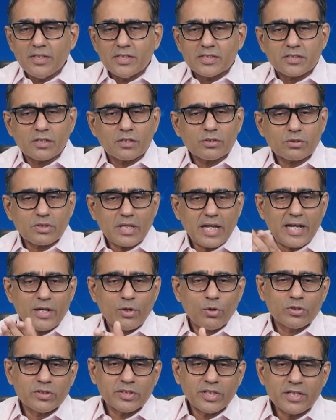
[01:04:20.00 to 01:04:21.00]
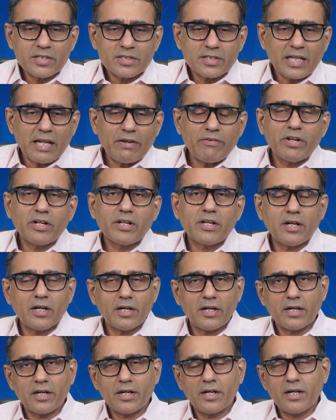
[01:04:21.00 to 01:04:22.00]
So I don't think, sir, I
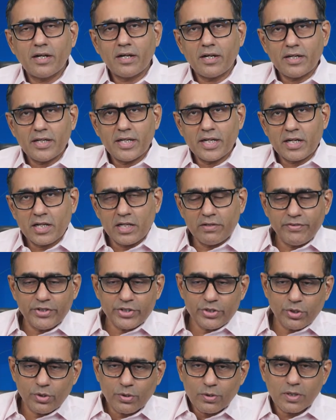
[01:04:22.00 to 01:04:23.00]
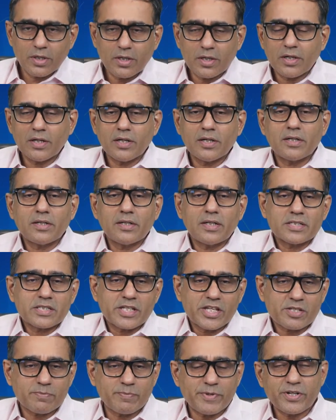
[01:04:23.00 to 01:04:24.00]
will agree with your
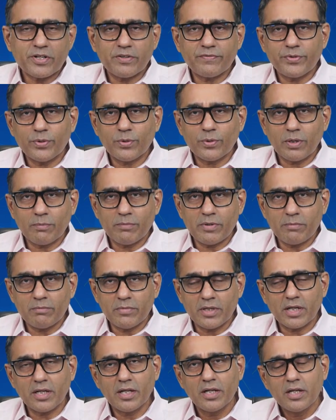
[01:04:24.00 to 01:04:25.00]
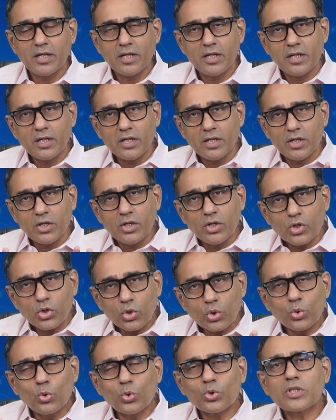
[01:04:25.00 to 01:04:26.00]
assessment. If you remember,
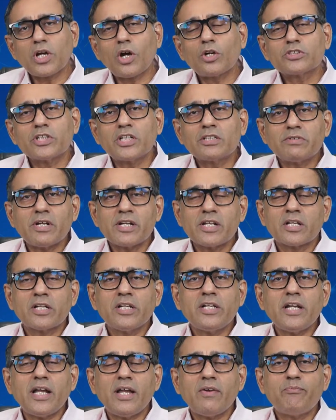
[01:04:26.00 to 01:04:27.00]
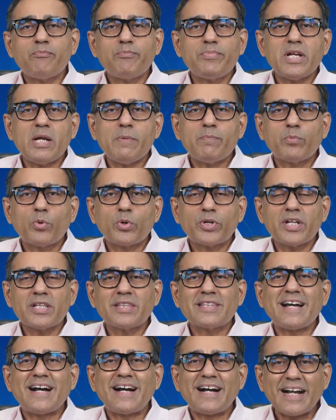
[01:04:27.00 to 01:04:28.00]
2023 FPI put
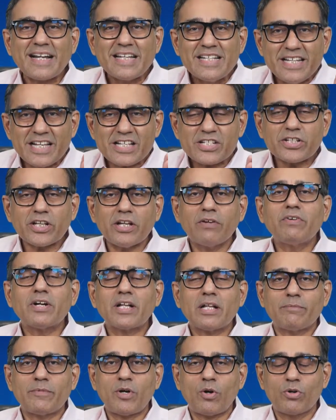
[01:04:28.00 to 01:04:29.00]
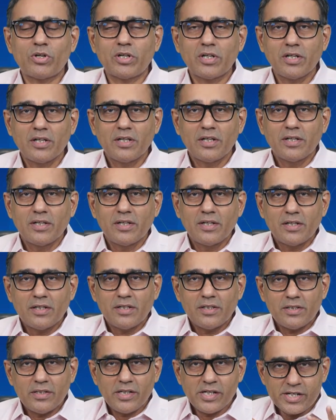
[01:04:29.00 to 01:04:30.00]
in the highest ever amount
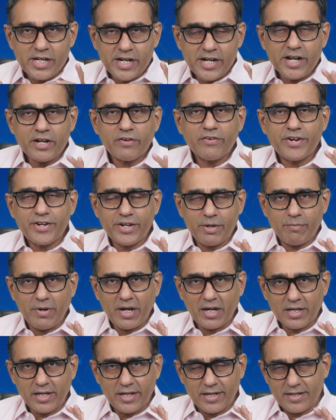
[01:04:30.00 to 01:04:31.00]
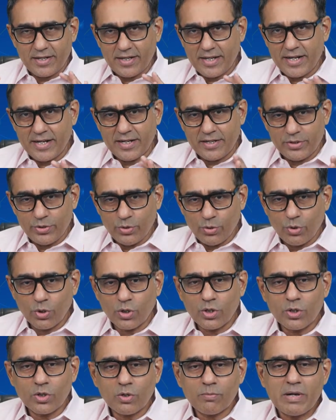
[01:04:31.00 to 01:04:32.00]
Indian equity market, and you
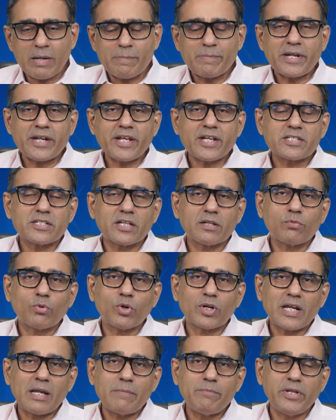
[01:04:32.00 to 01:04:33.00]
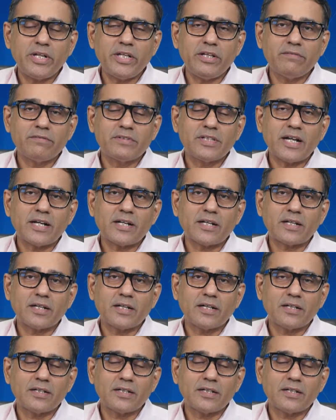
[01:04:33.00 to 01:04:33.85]
all know my prediction. What I believe that